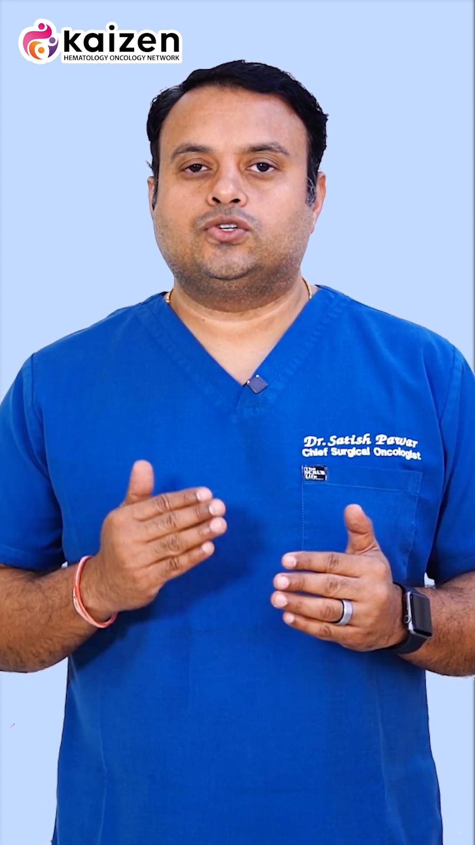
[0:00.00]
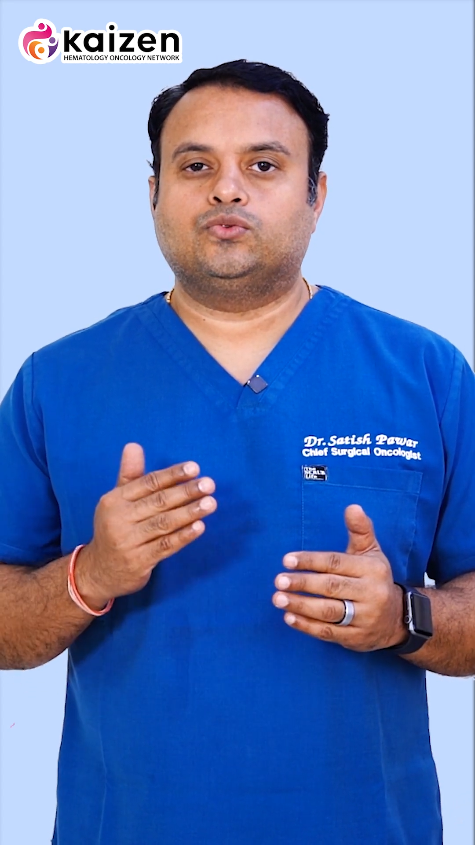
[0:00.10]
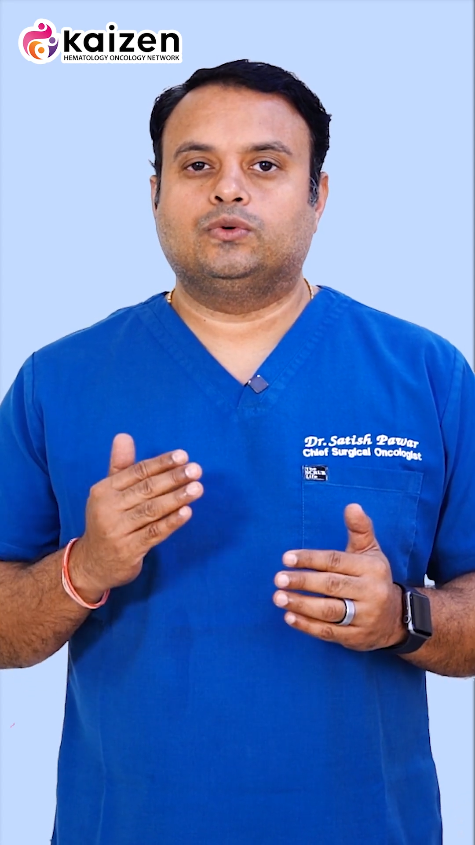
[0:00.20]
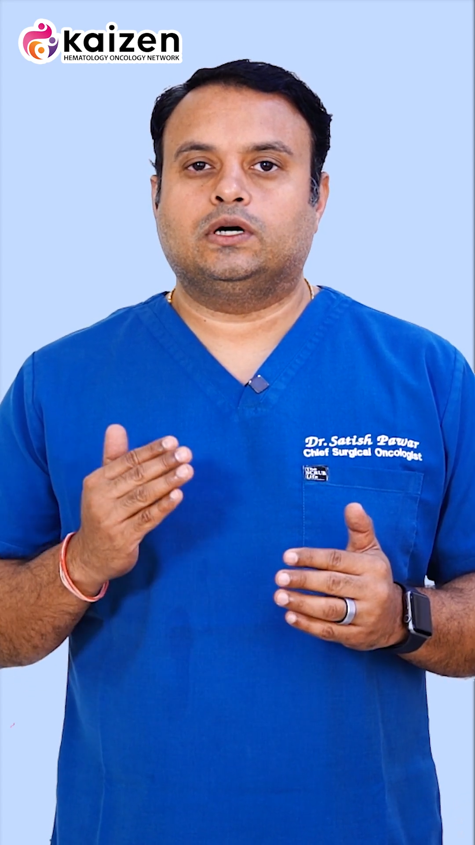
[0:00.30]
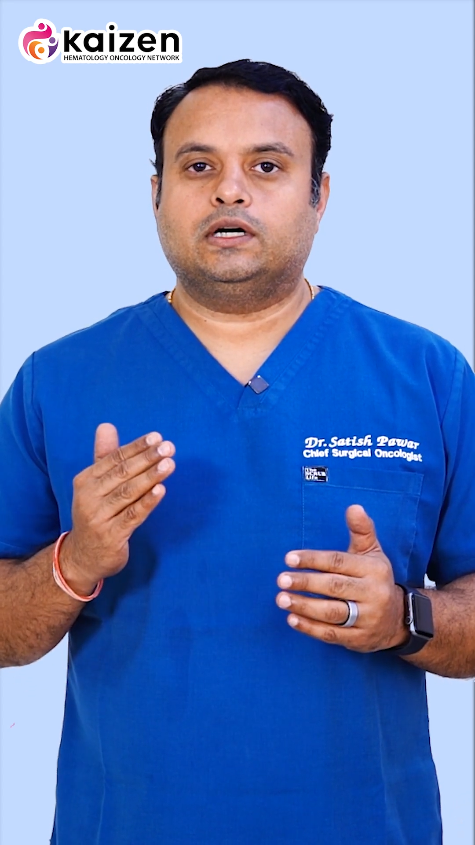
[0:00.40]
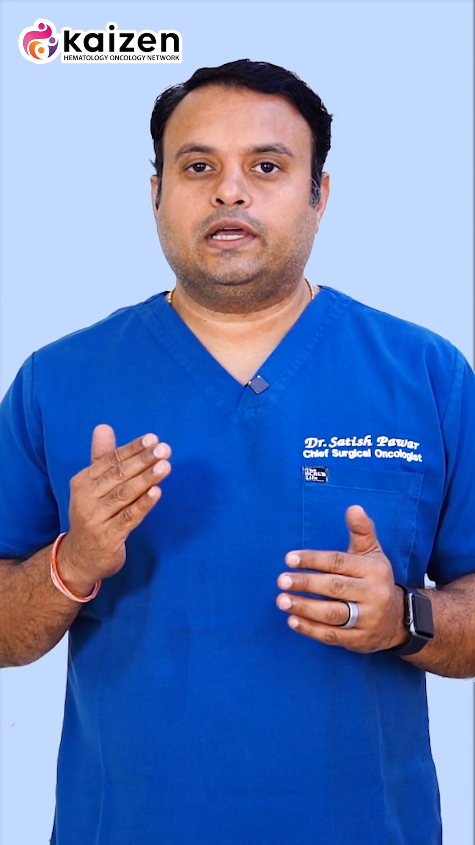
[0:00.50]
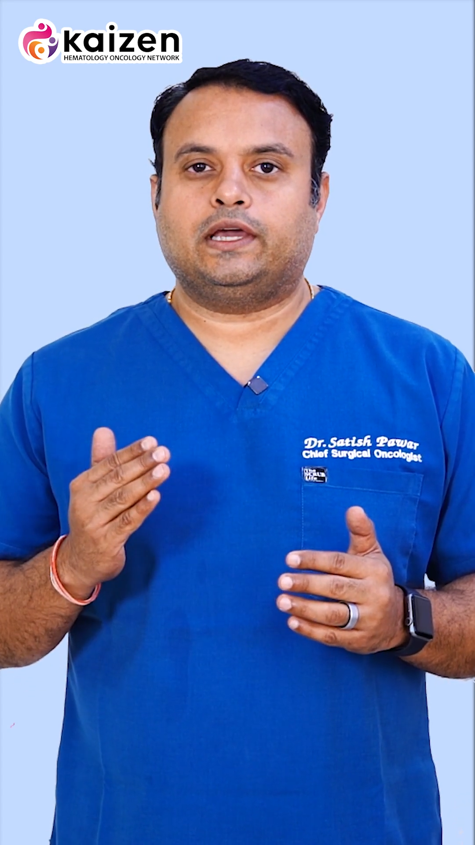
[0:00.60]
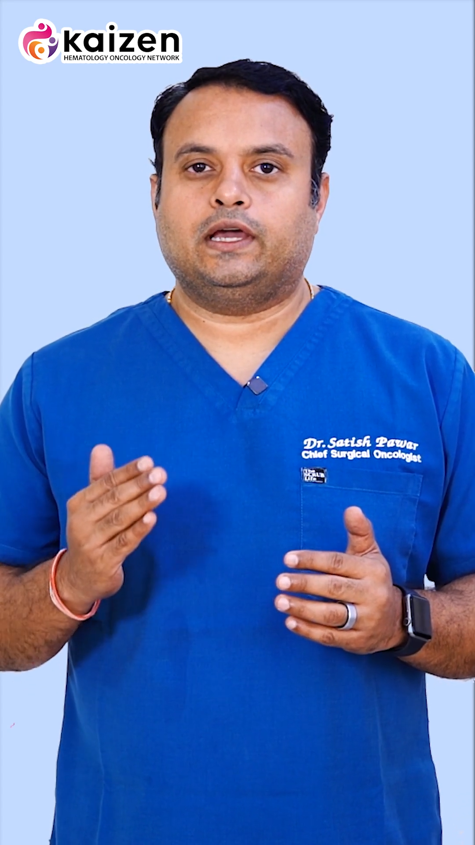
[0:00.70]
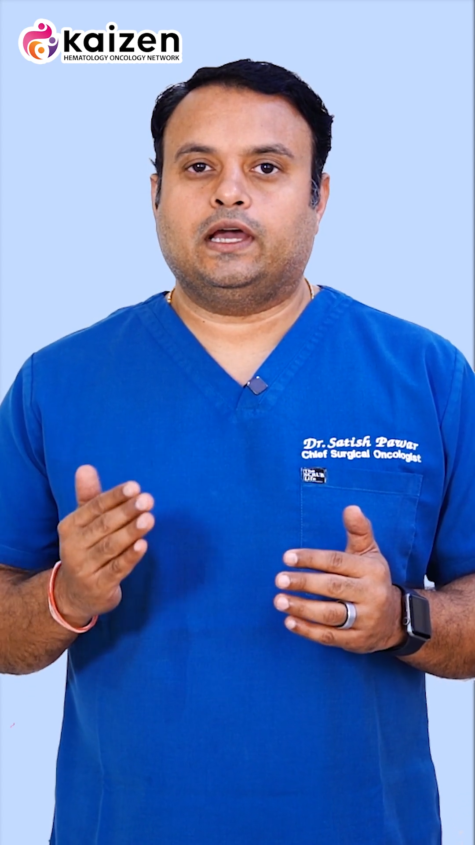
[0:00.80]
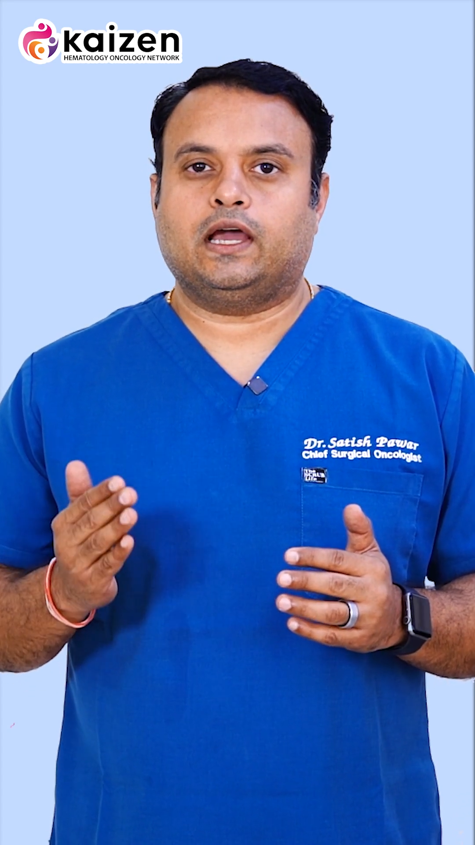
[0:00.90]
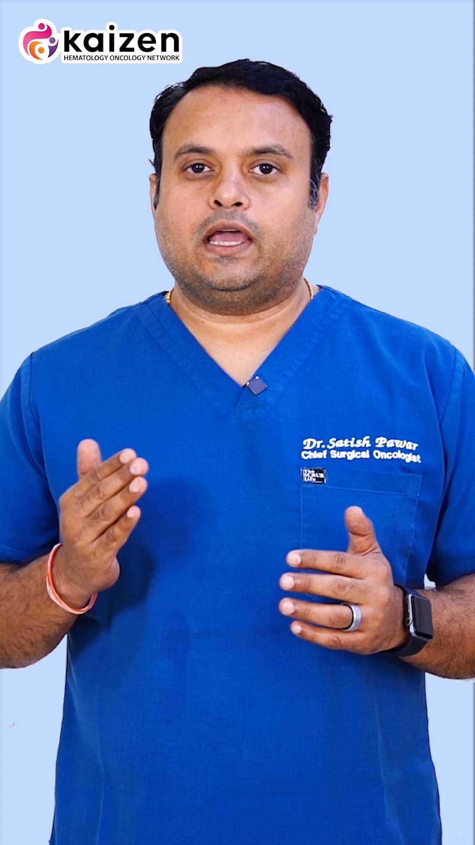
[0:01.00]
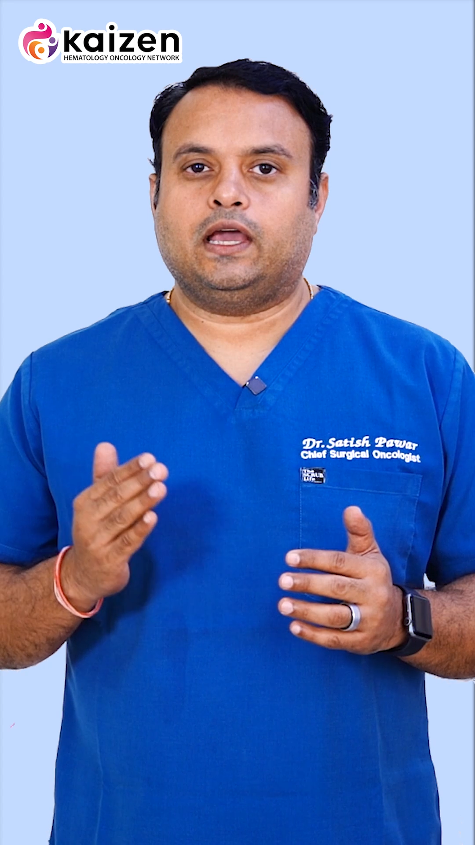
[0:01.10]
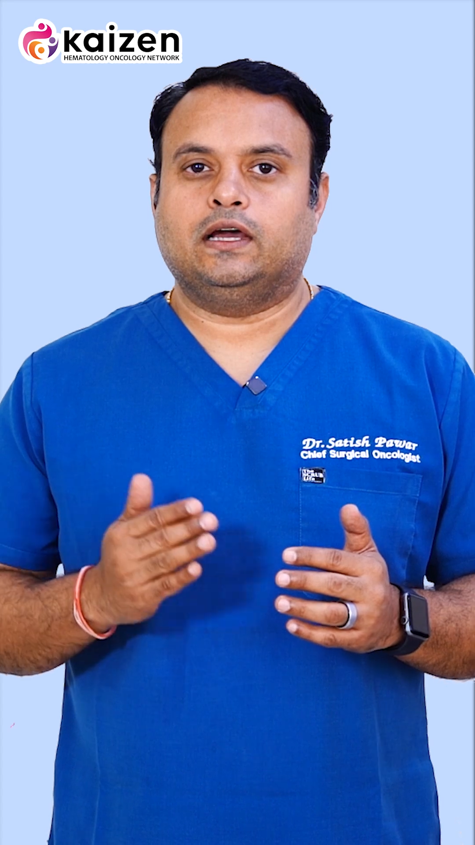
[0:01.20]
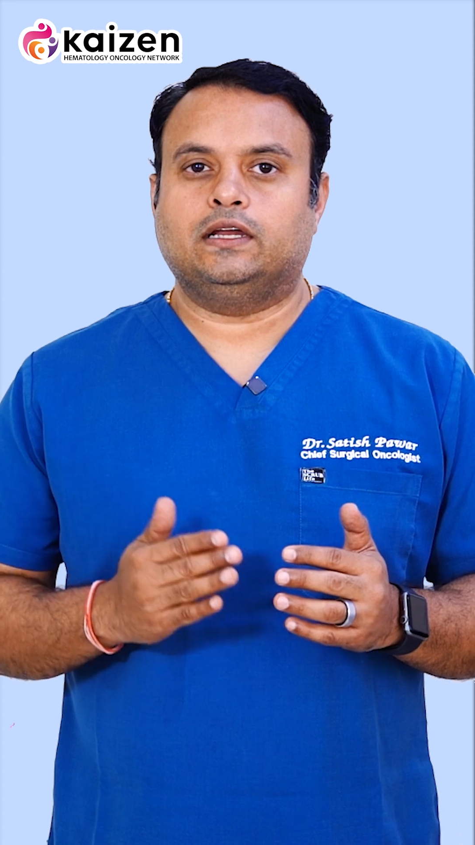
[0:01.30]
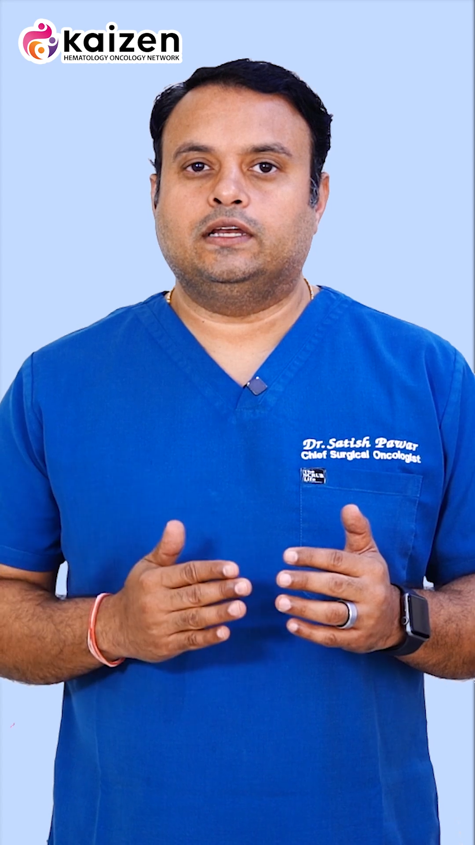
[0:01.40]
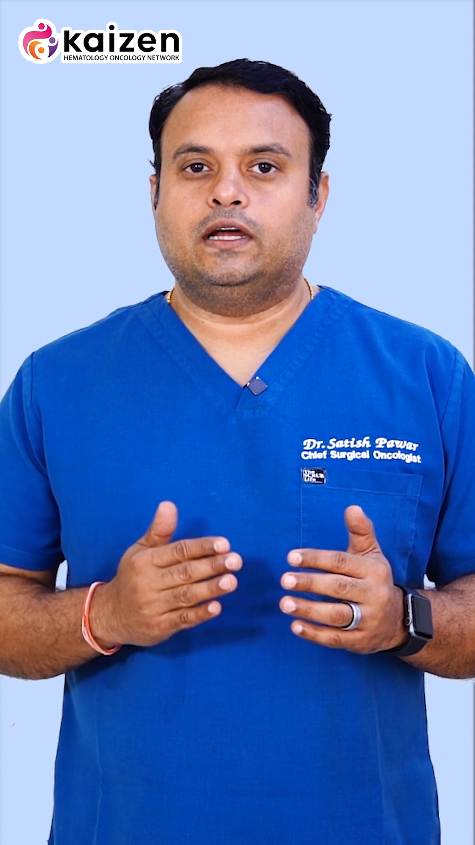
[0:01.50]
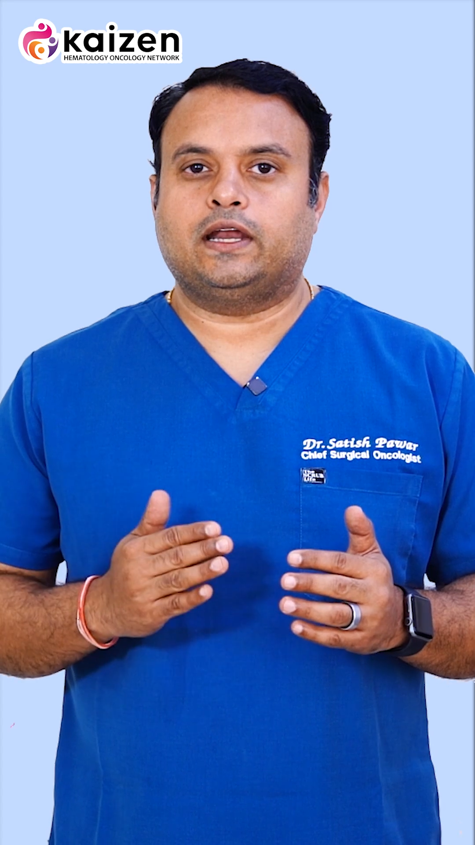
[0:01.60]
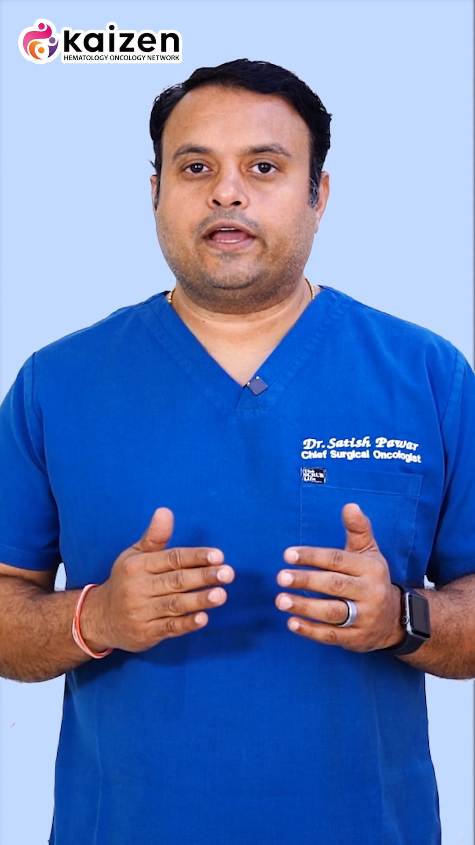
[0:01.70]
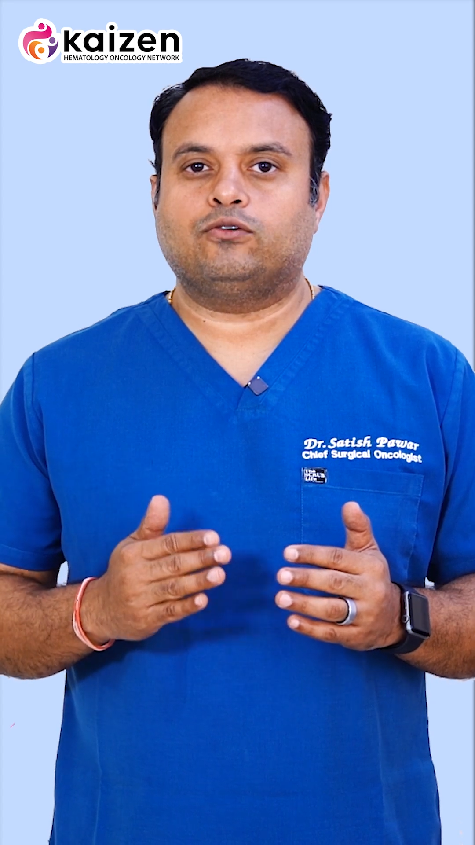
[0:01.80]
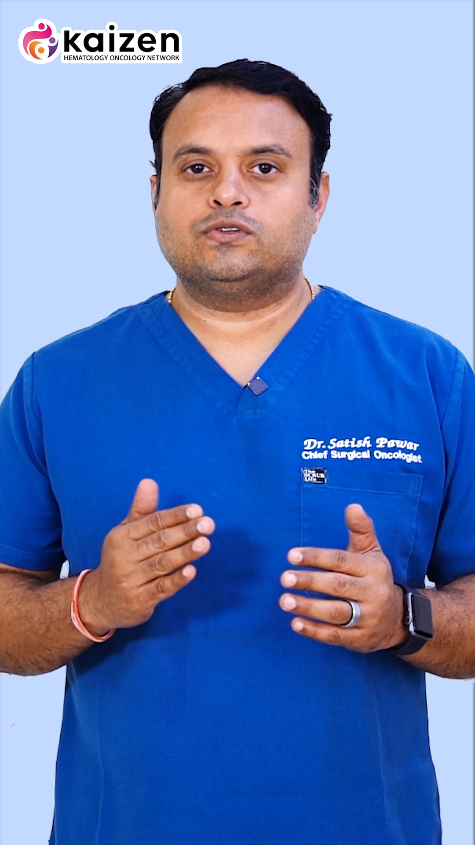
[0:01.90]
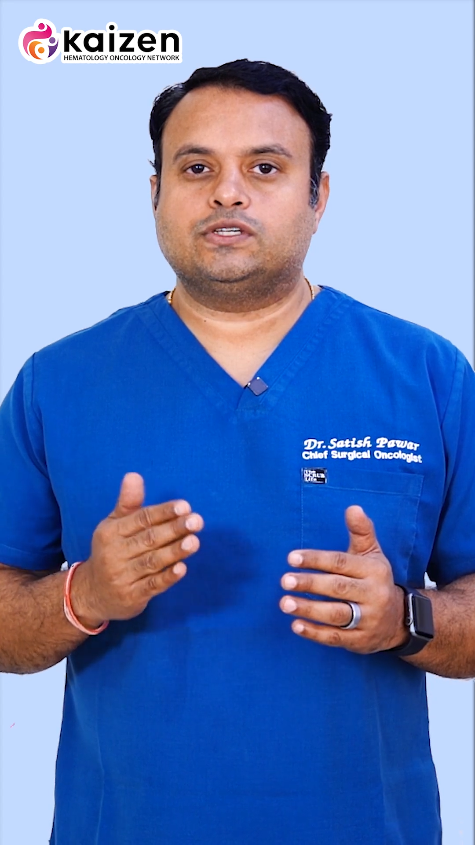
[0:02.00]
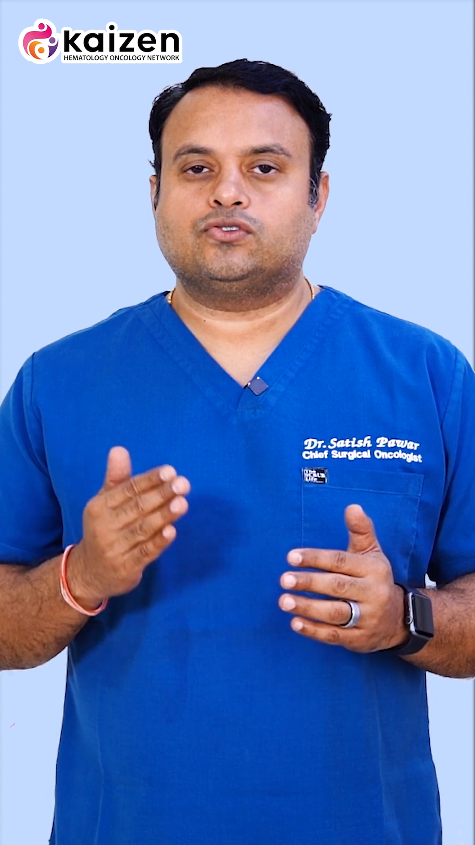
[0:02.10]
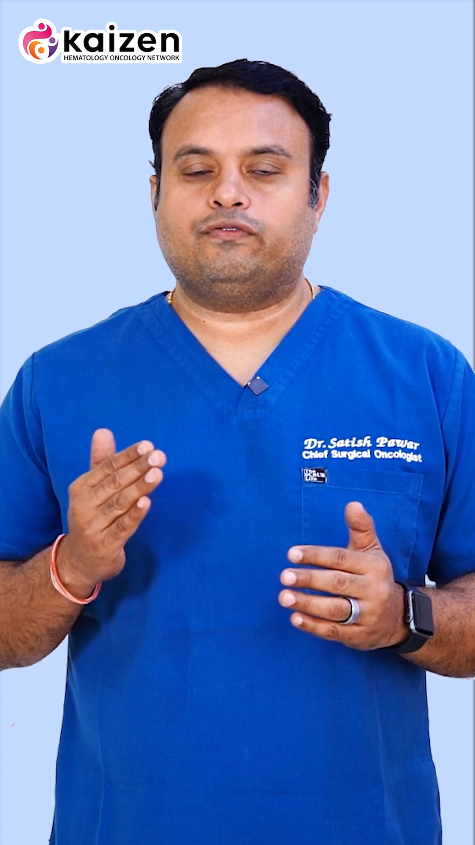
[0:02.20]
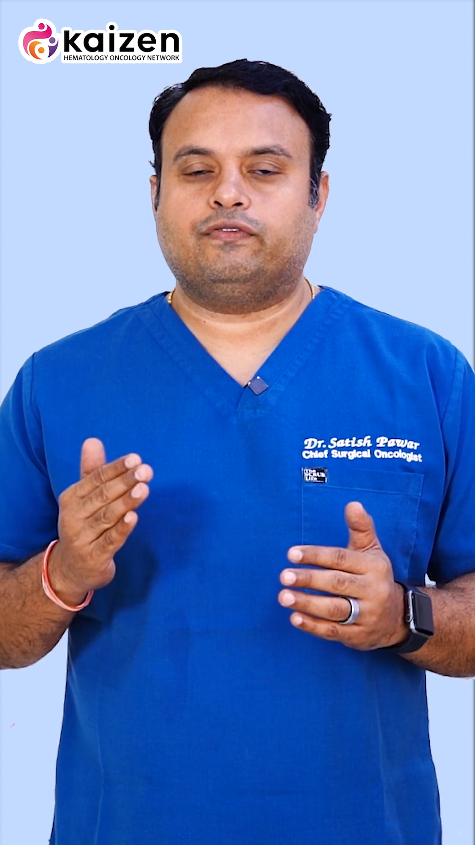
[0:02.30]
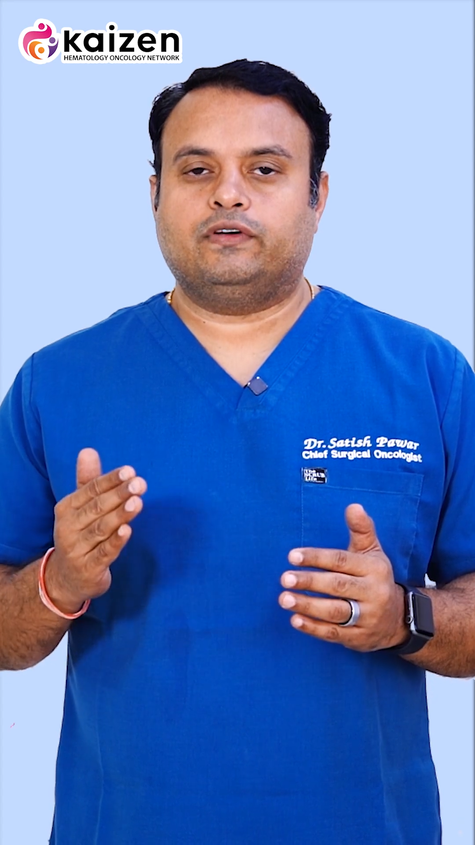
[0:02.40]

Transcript: to a diagnosis of